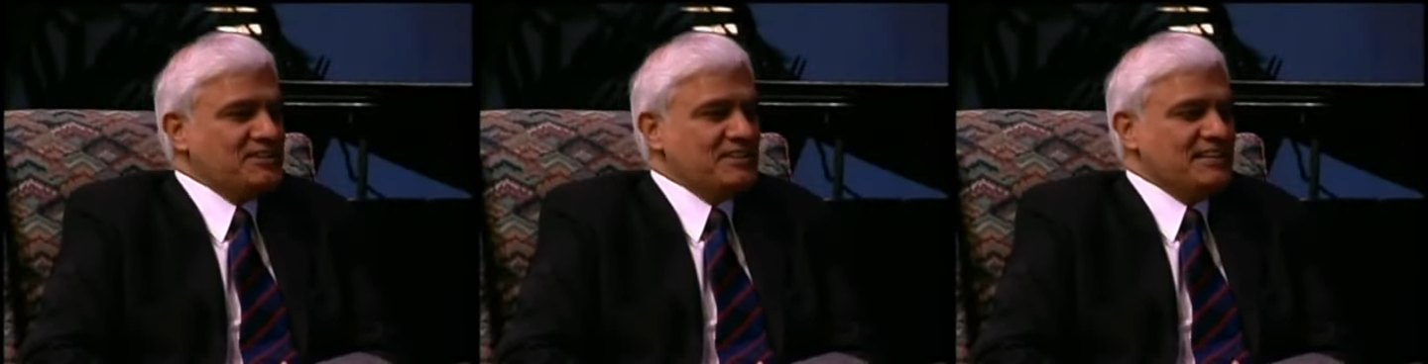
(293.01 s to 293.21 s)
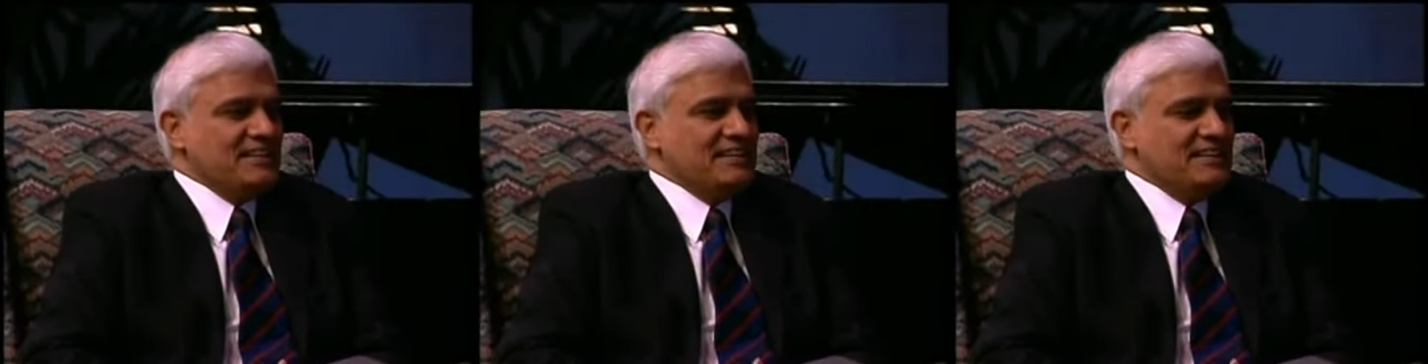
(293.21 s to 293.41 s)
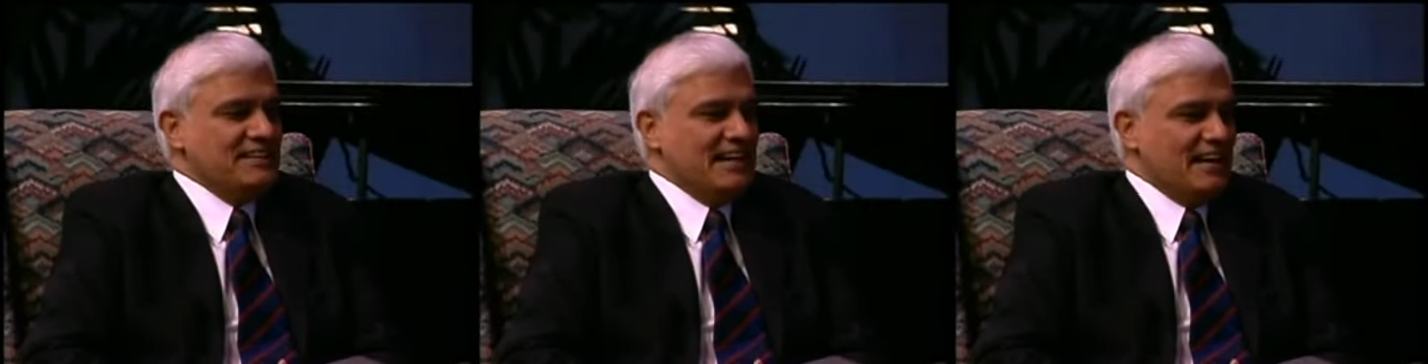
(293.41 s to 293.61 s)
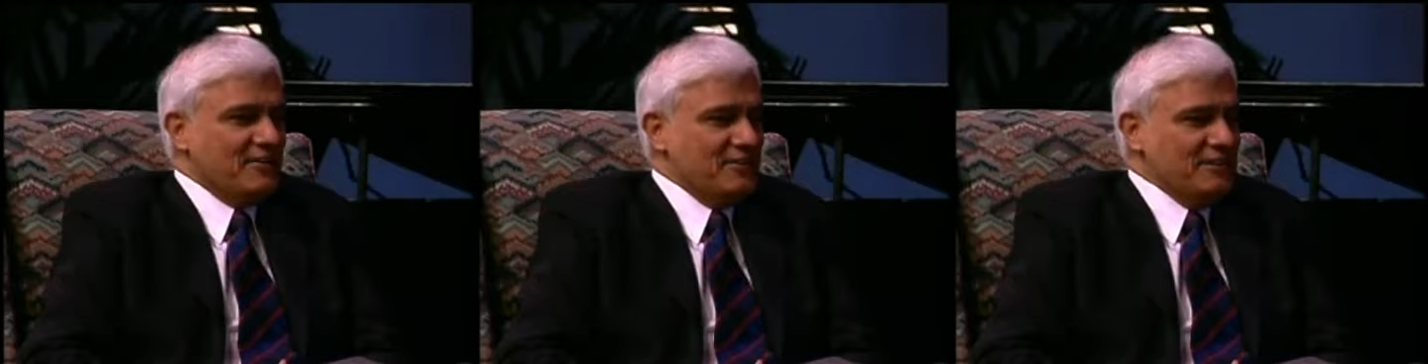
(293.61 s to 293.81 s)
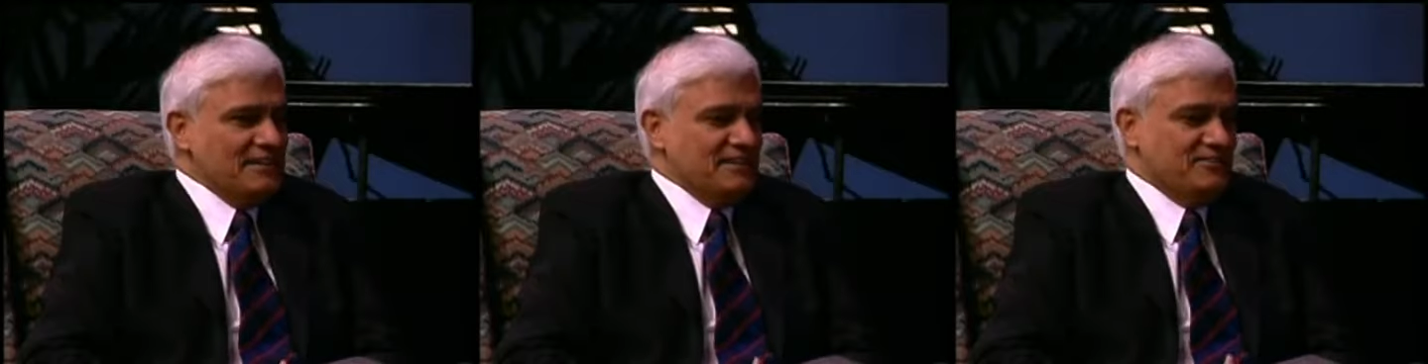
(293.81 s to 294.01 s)
the
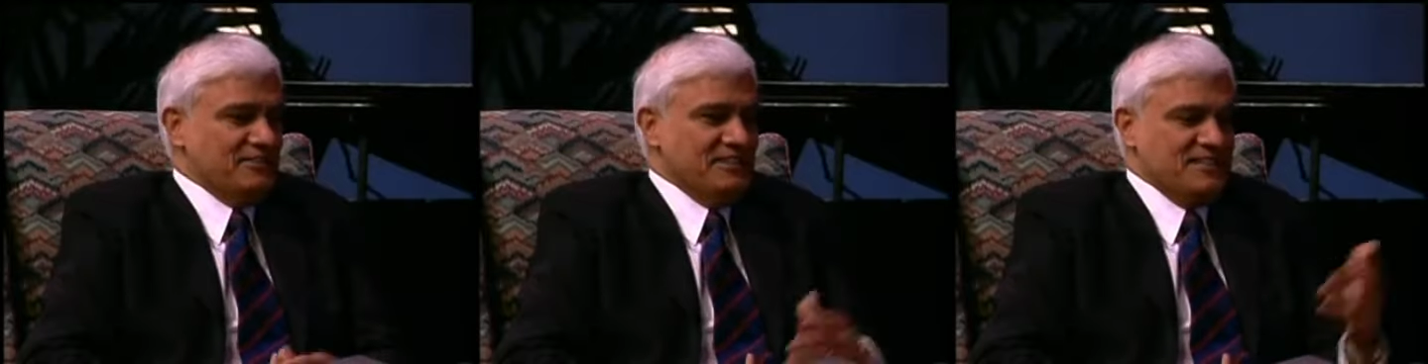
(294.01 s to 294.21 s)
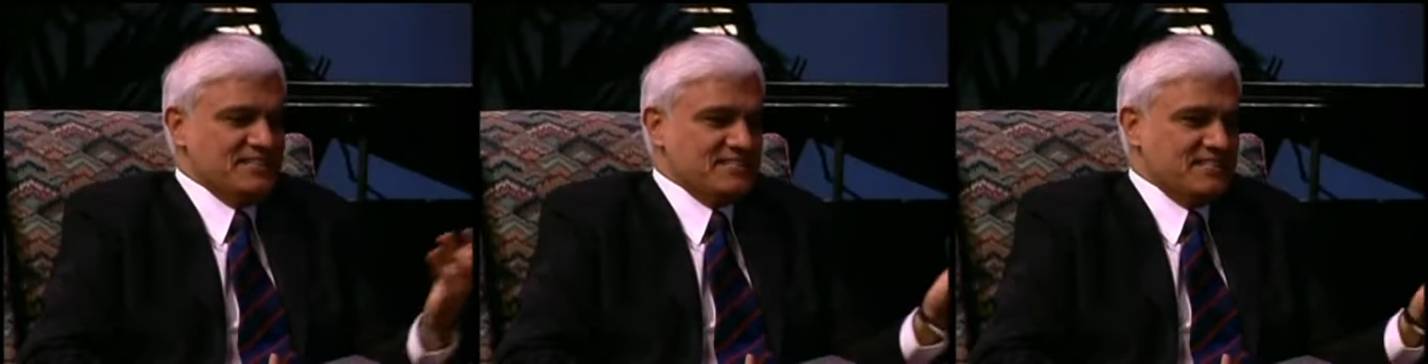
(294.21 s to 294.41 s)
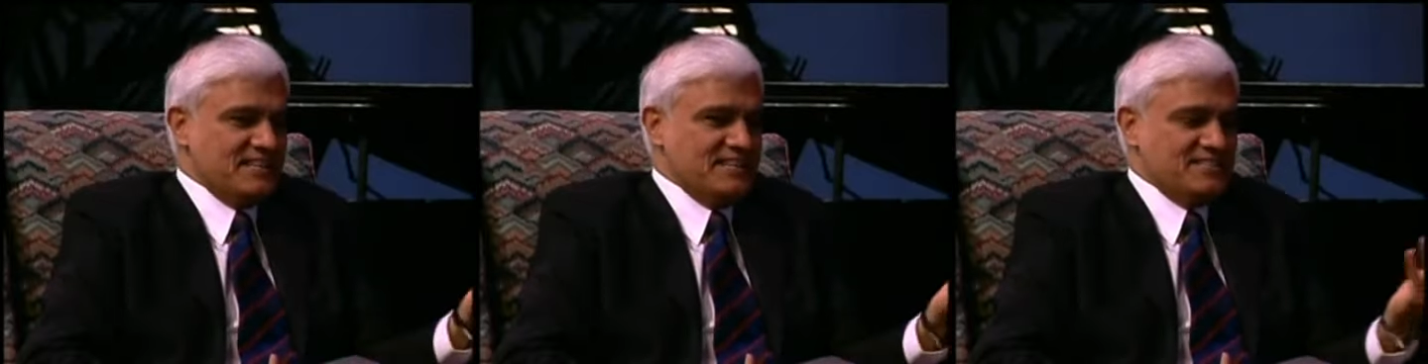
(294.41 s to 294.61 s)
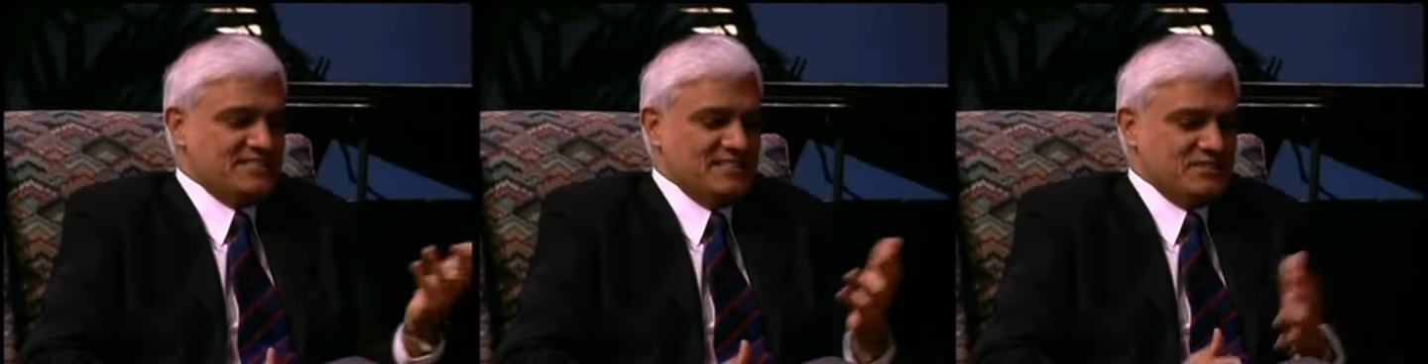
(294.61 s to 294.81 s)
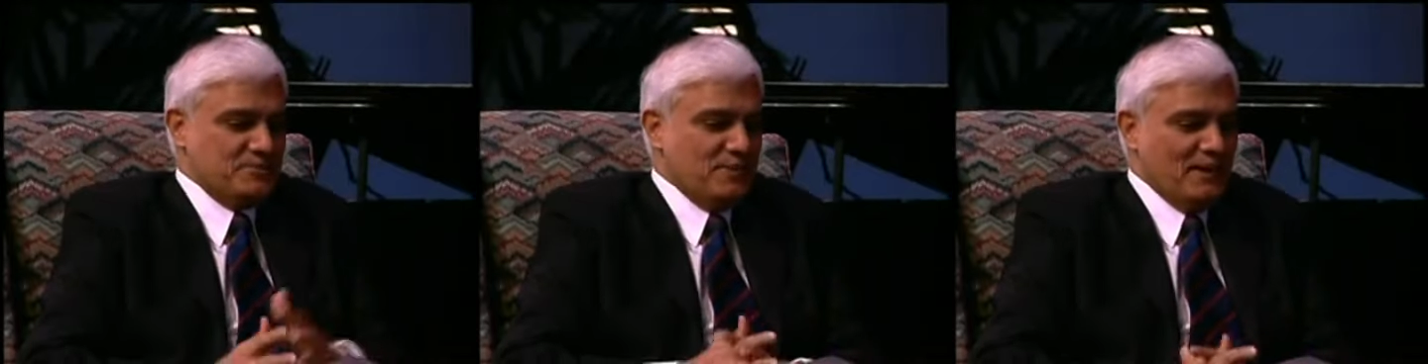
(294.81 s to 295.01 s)
irony of it is, as
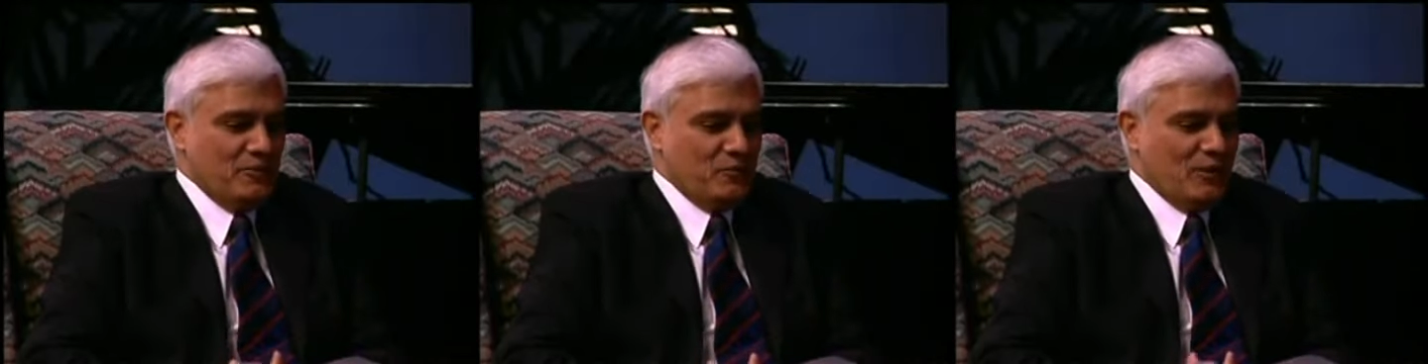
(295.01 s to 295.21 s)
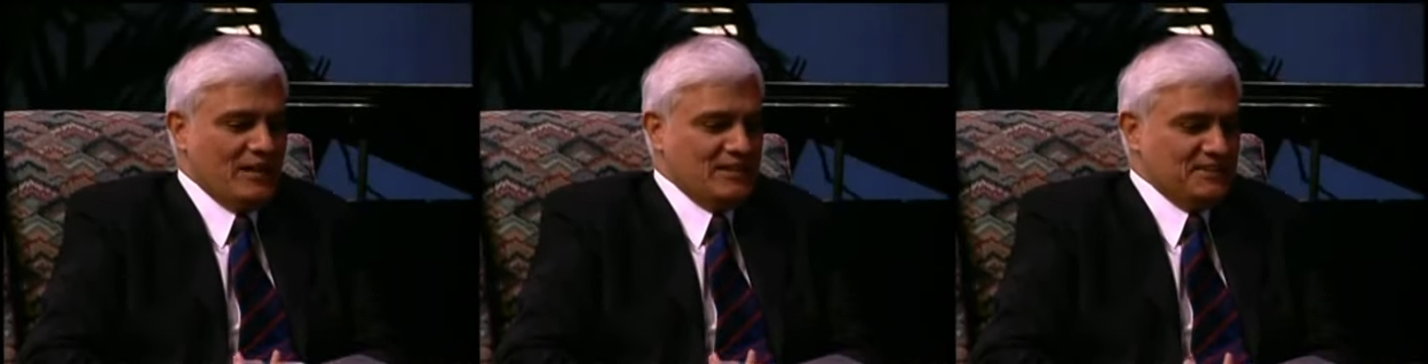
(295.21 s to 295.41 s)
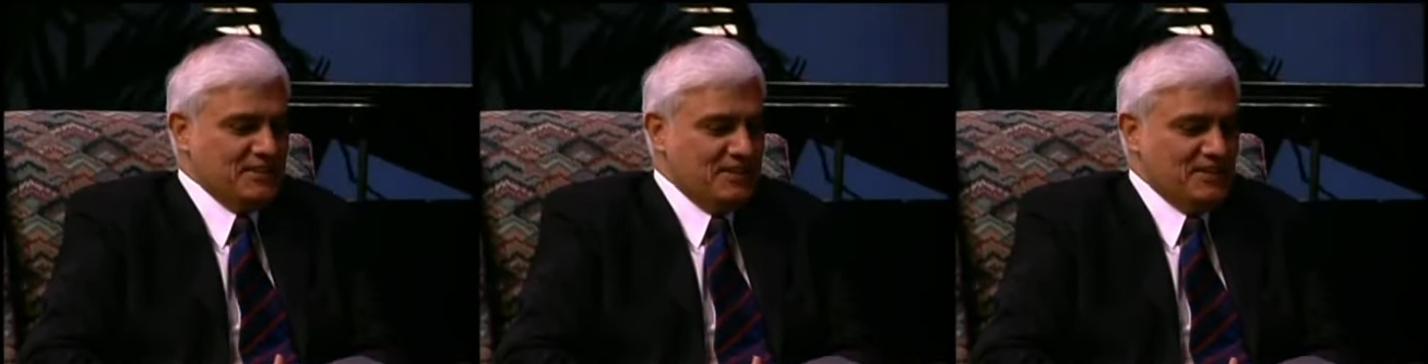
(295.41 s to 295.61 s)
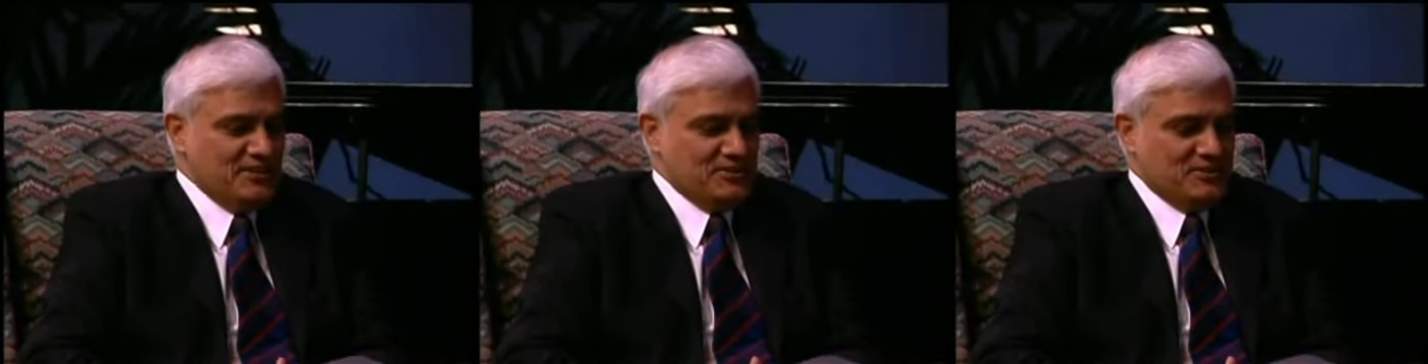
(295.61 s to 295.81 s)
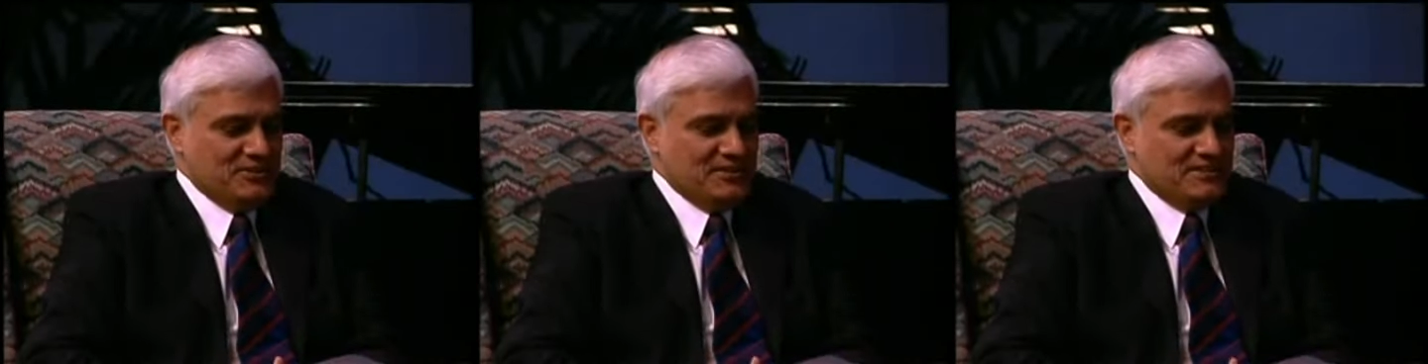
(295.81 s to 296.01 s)
these men well
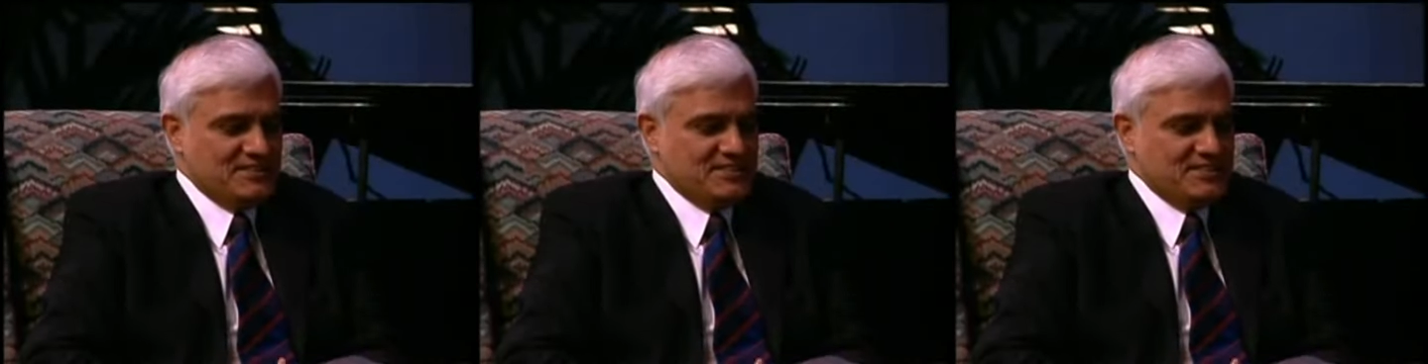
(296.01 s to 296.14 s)
know,